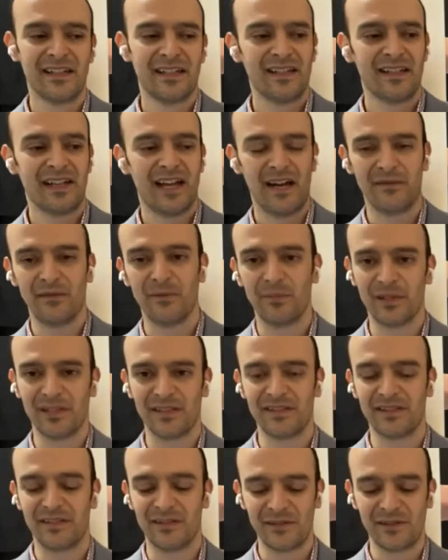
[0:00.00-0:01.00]
have a
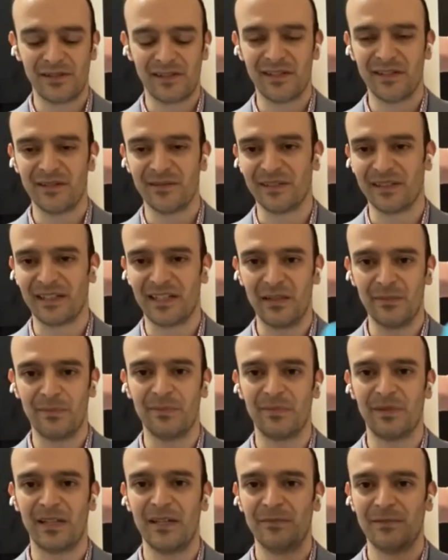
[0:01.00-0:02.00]
place to do so and keep
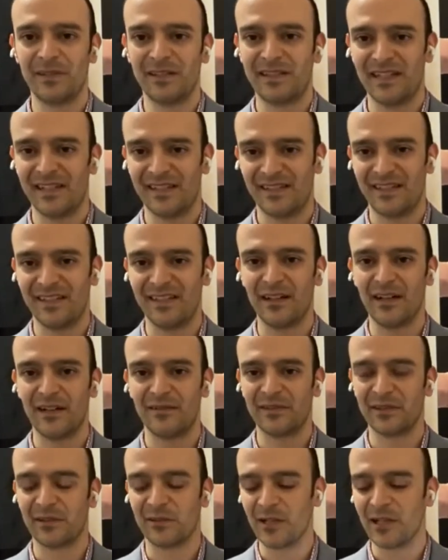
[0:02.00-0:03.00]
the test kit
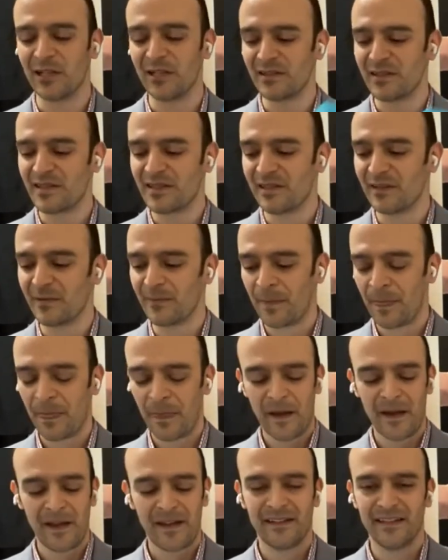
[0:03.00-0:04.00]
off the ground. So
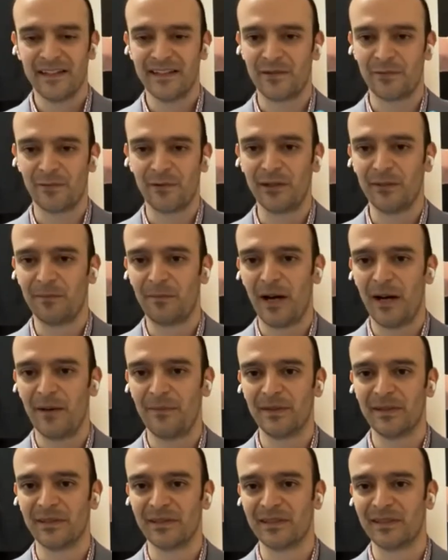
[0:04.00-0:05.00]
that's a really
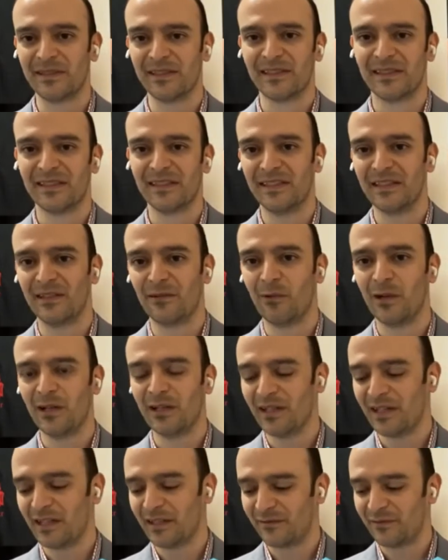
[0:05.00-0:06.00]
popular,
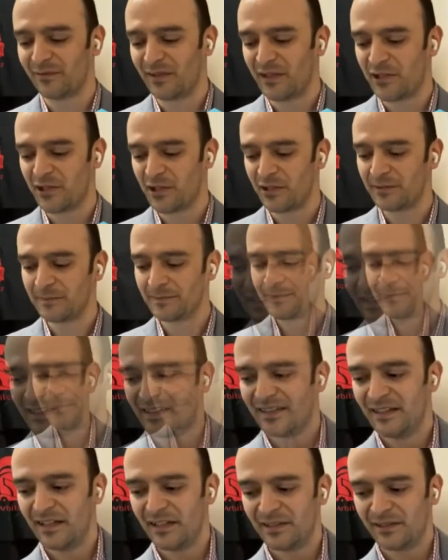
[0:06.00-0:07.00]
well-liked feature.
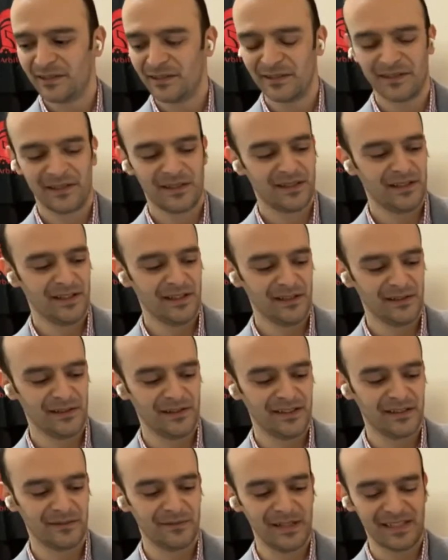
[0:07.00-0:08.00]
Another
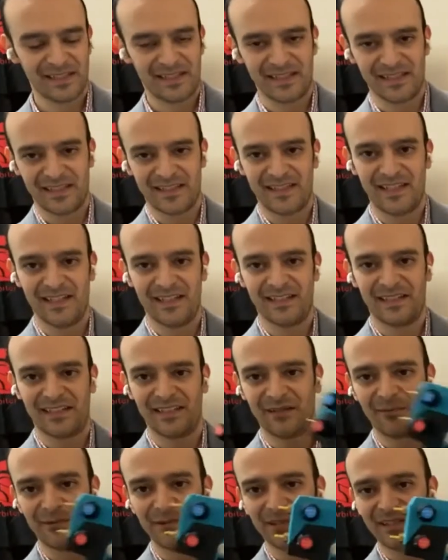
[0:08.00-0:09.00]
thing that makes this test
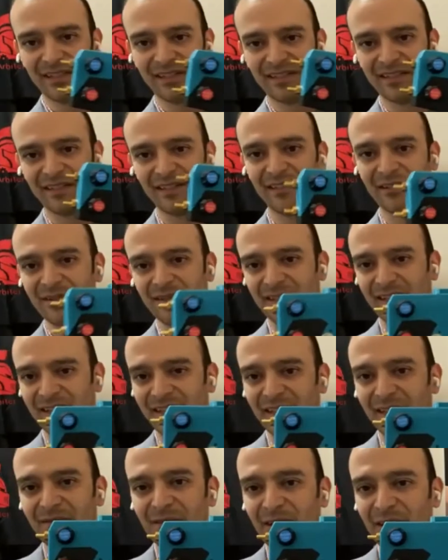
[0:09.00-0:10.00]
kit really easy to use, I
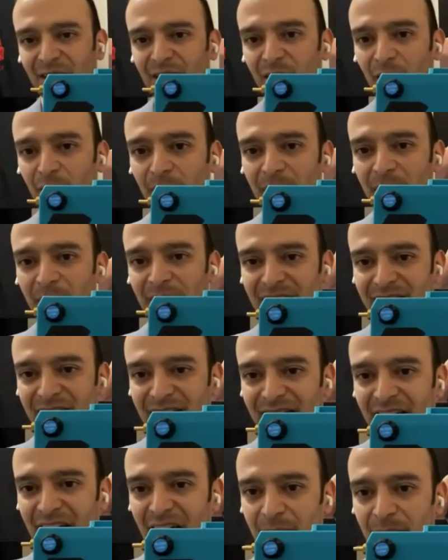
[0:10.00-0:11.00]
covered a little bit, is this
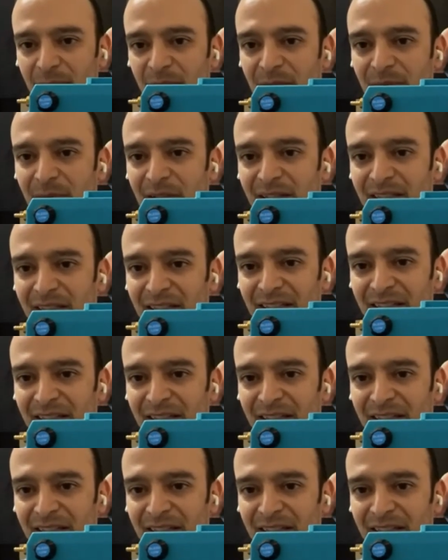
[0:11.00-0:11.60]
capture button.